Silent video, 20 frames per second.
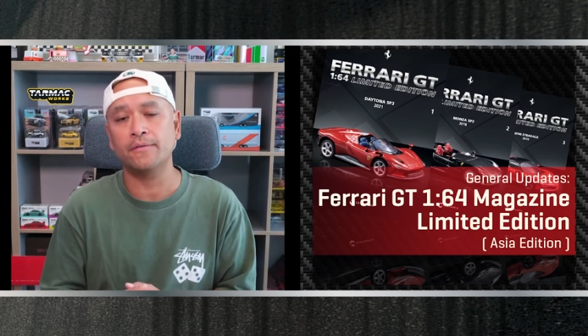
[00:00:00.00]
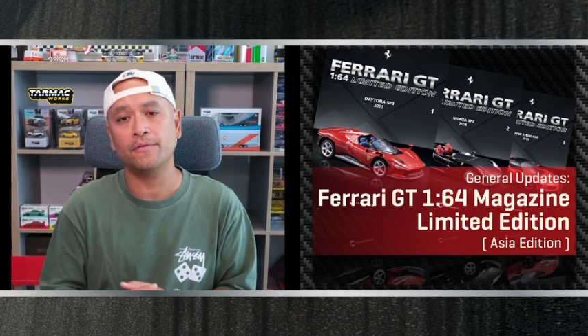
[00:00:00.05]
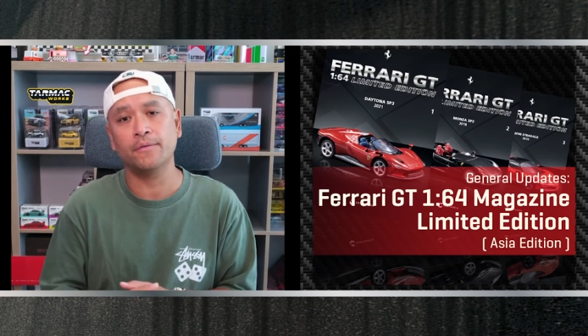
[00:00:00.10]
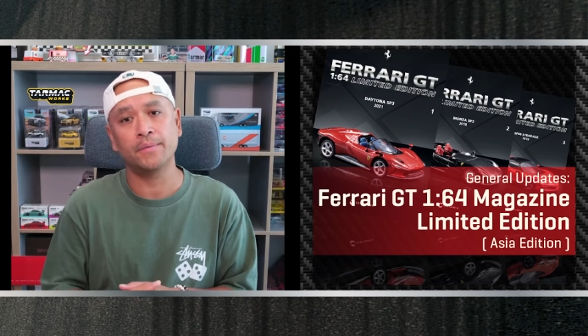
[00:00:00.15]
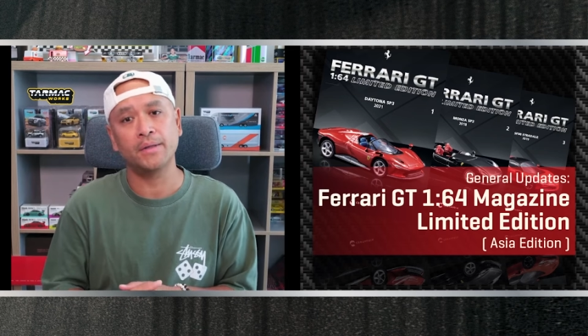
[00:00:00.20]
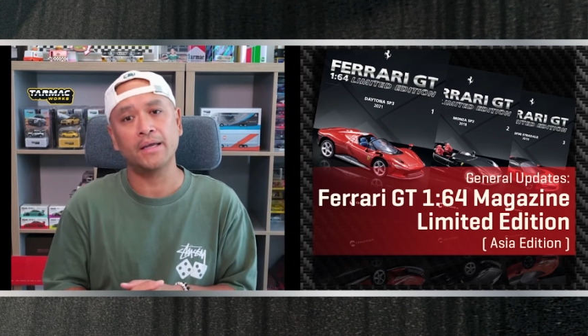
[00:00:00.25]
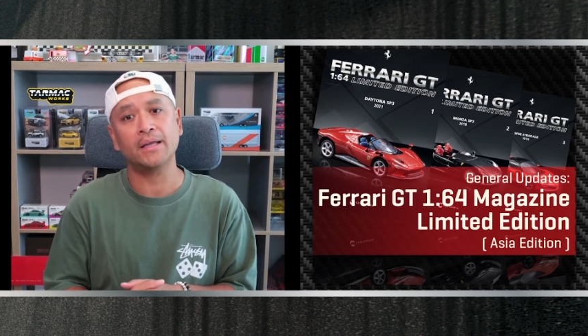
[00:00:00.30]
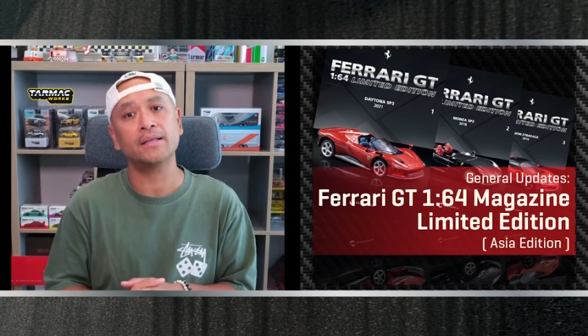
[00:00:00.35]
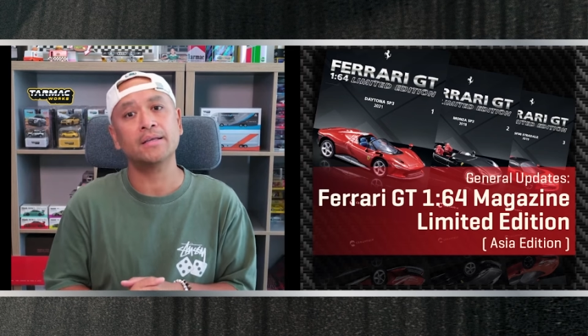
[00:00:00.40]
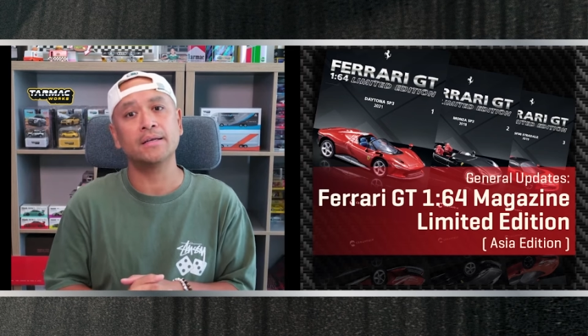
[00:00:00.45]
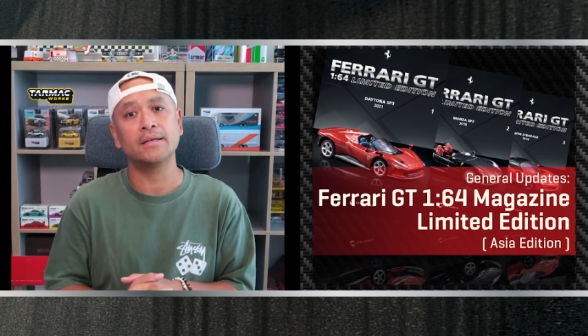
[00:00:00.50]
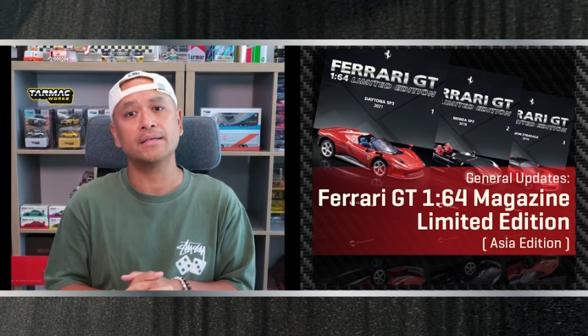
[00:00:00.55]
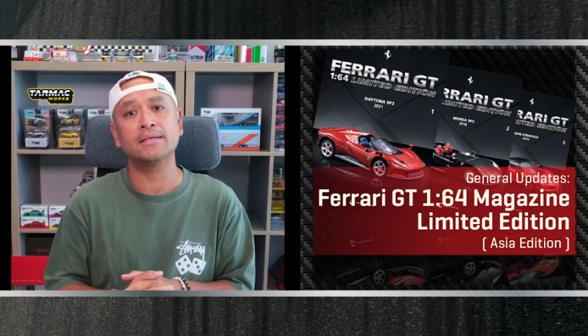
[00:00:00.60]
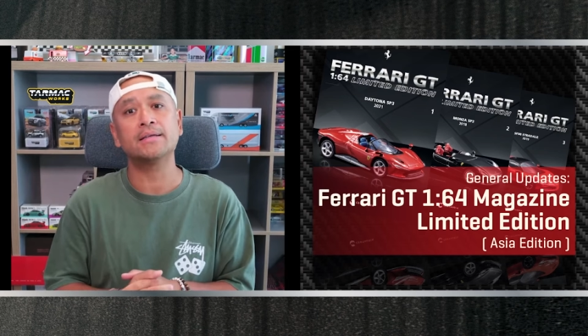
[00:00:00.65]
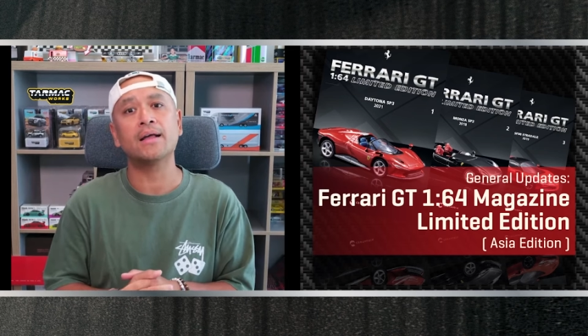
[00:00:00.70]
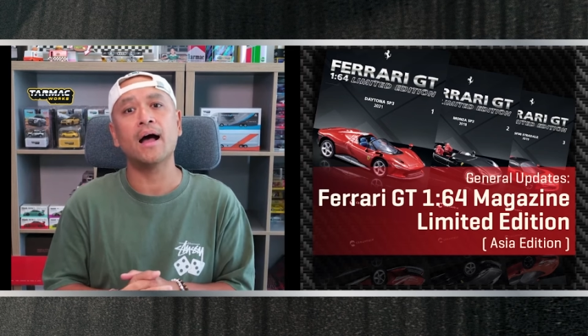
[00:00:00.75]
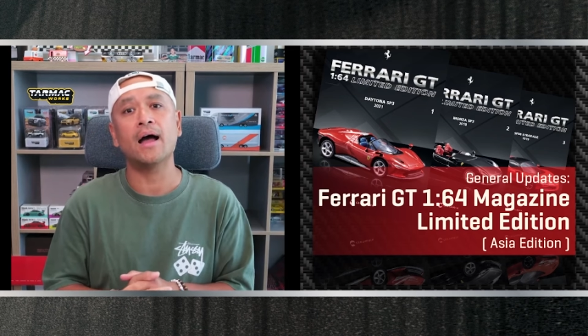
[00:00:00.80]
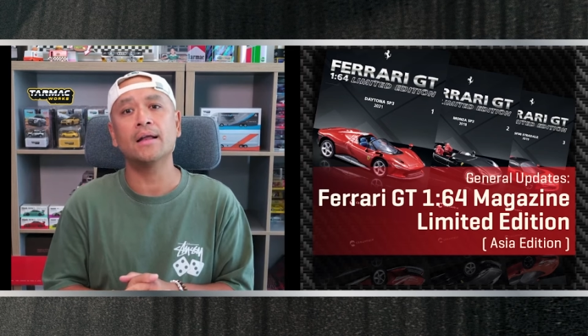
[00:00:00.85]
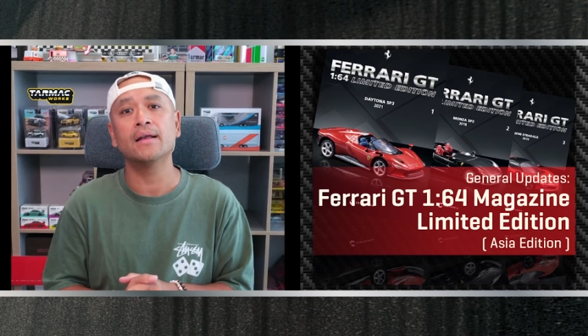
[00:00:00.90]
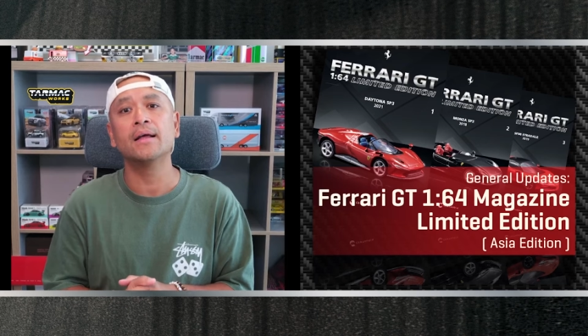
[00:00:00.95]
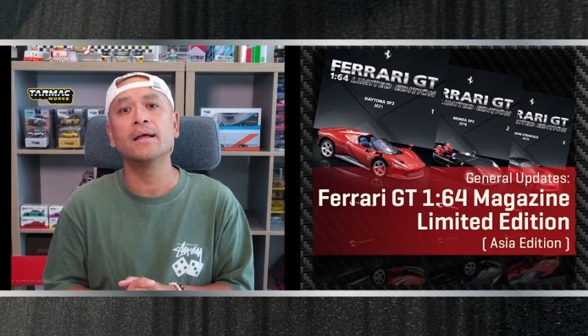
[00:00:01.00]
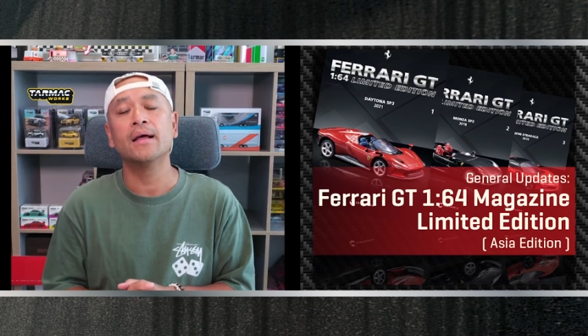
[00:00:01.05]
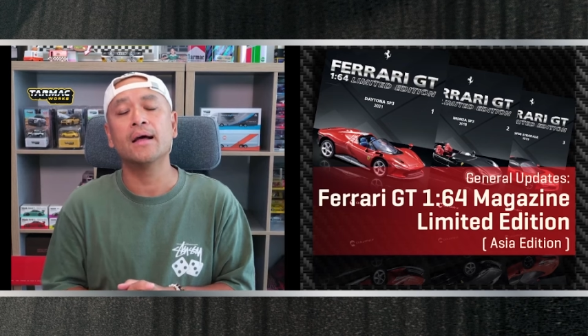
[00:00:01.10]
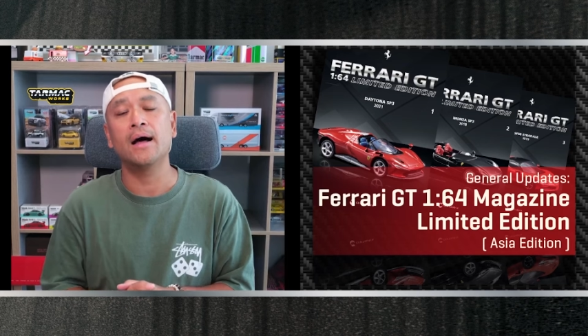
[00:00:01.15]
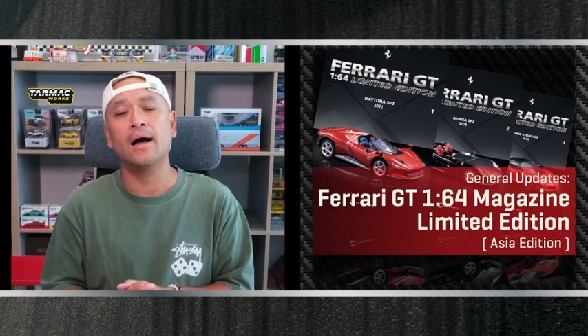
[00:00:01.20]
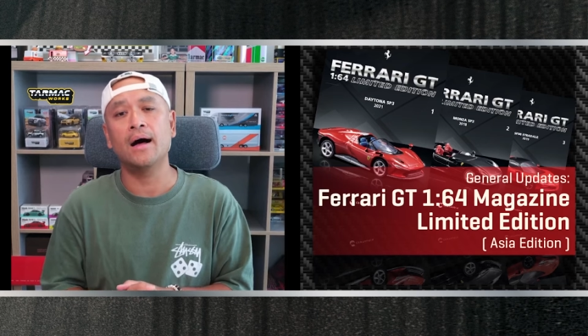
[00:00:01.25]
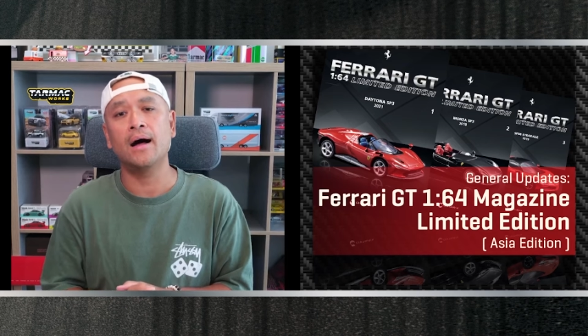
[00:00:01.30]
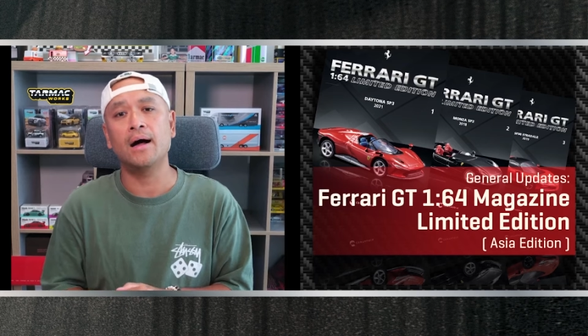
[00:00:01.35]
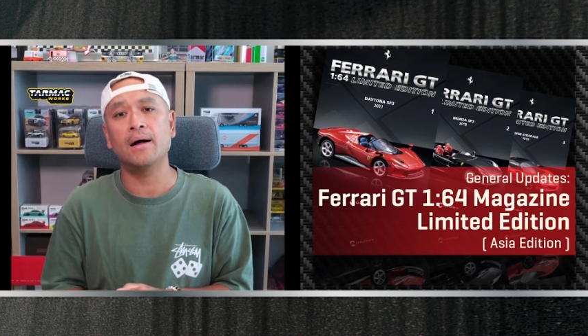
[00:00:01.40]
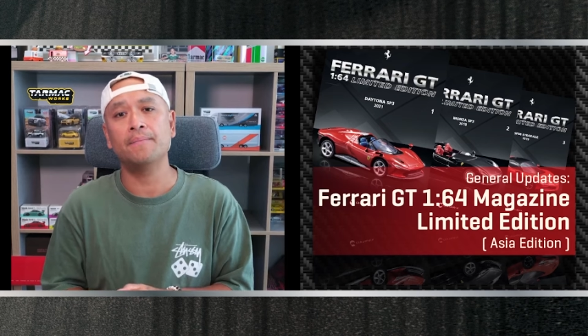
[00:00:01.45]
the Italy side,
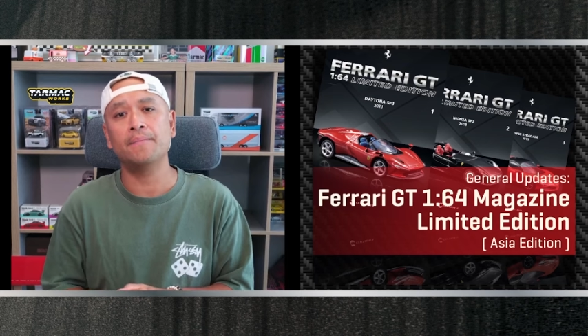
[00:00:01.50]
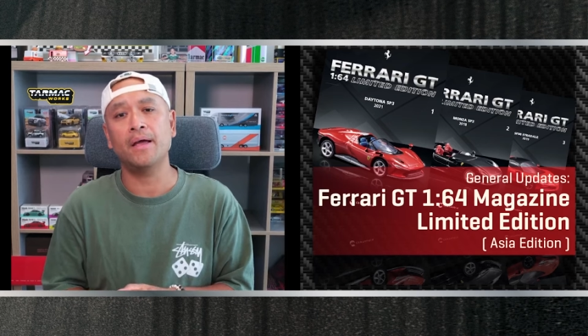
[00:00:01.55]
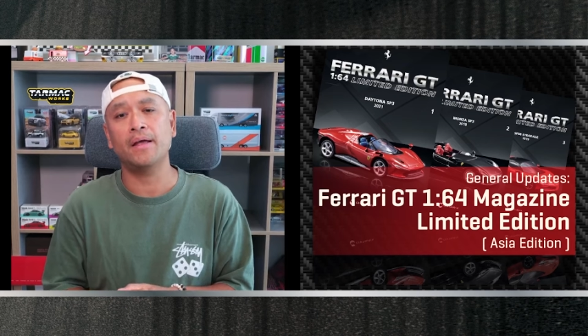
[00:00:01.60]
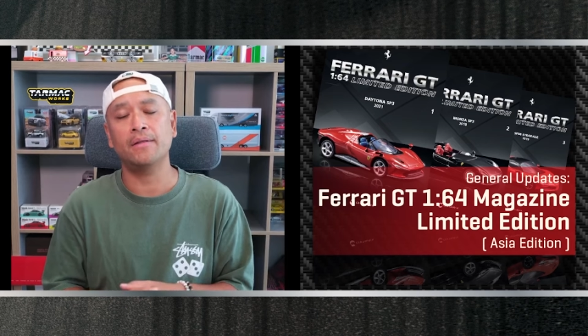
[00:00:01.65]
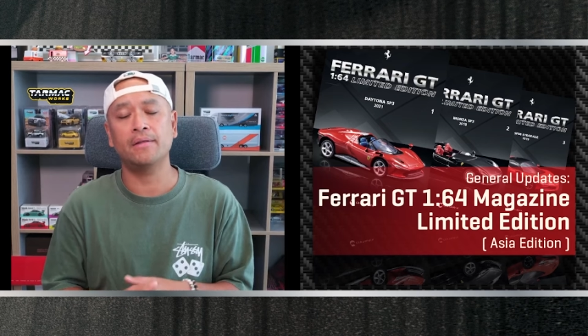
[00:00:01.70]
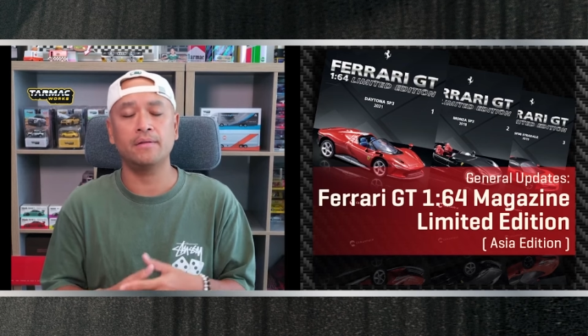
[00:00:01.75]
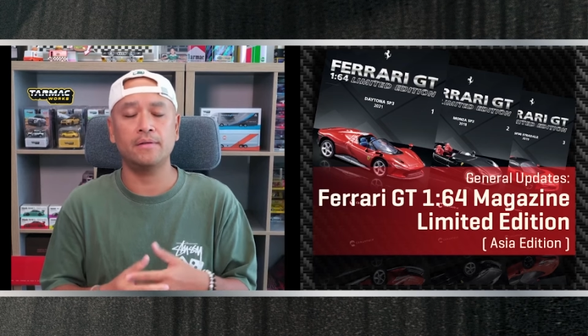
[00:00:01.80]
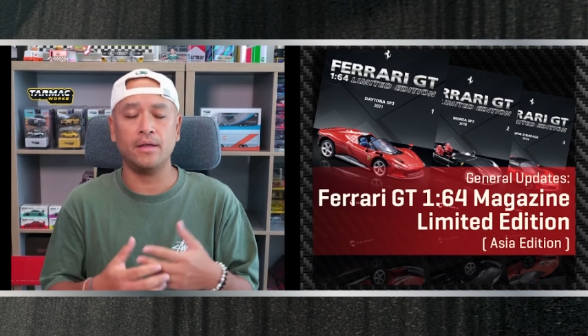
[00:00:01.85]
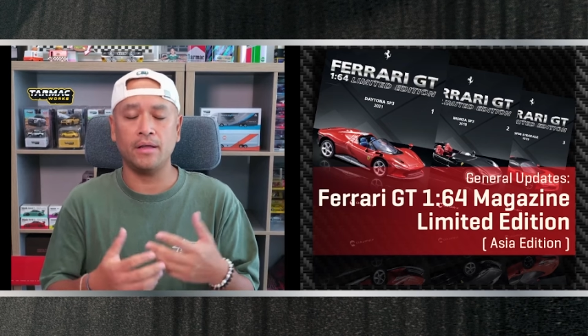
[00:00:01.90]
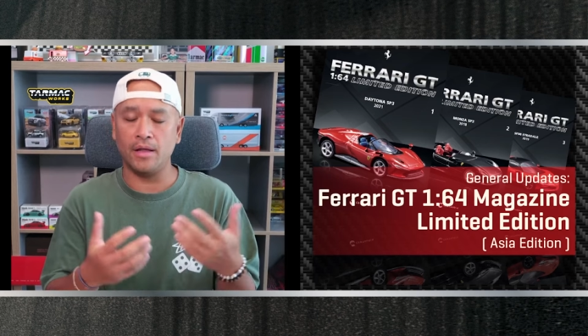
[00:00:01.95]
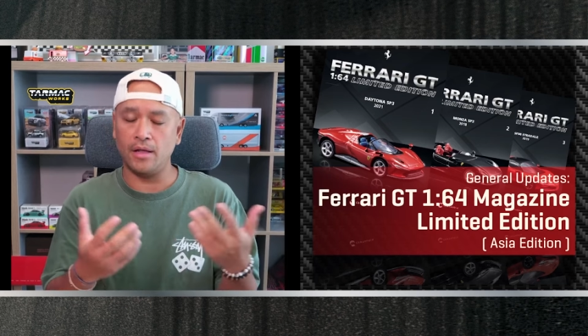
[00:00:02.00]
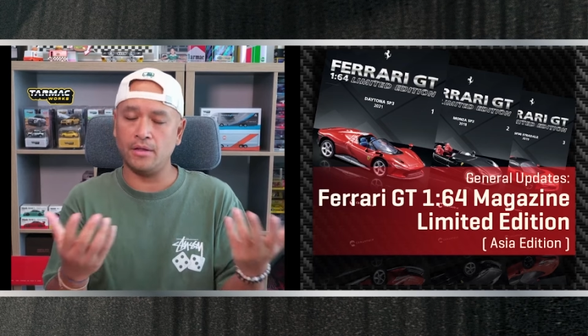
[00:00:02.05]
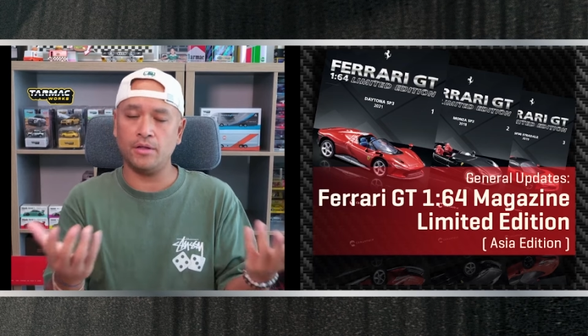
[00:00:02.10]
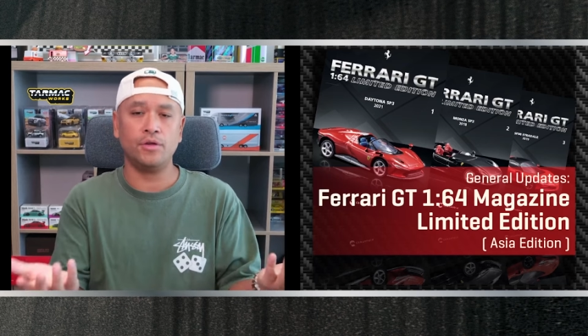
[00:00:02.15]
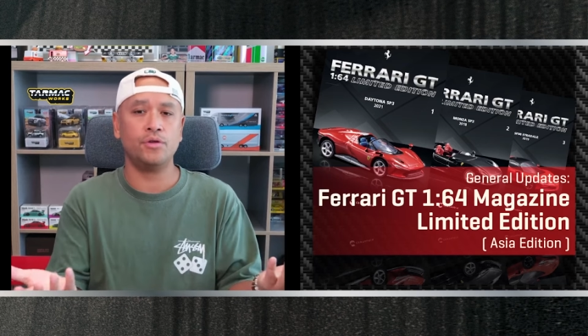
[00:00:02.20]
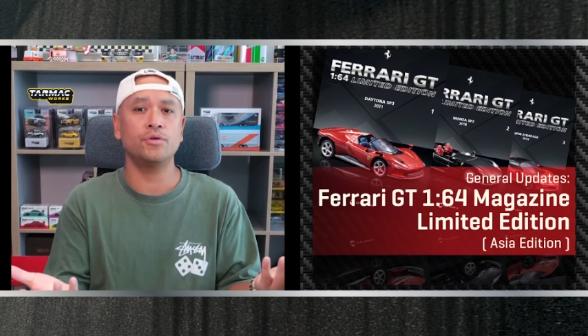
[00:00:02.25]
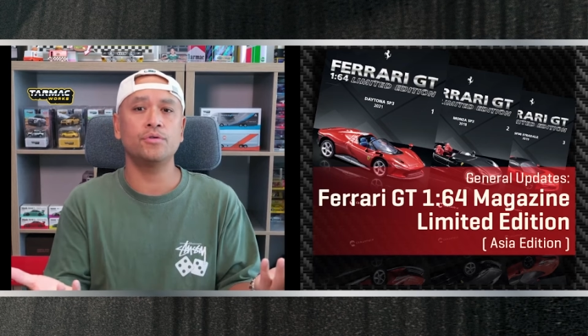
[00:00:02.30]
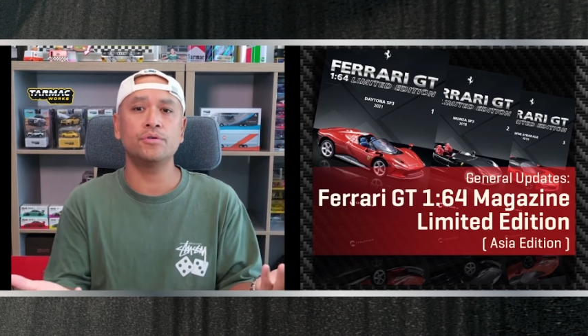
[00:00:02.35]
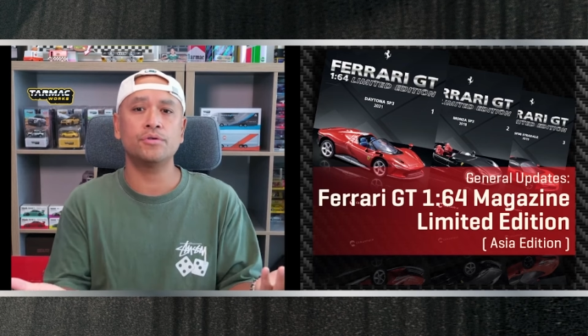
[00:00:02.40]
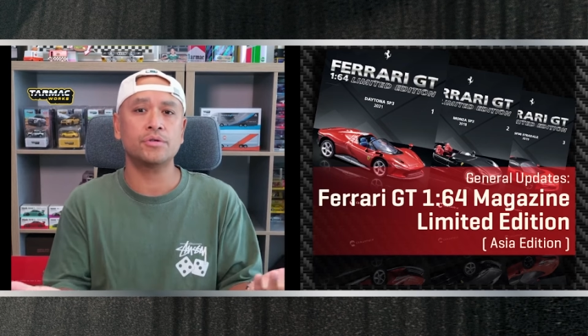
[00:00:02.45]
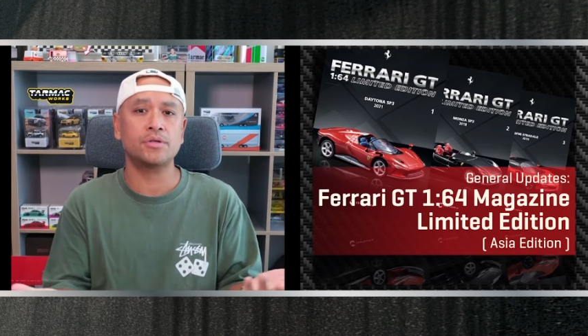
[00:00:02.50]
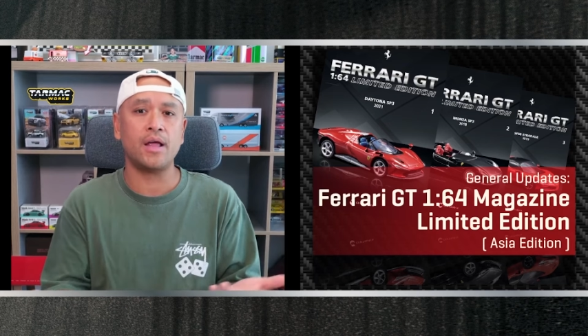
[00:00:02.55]
and a huge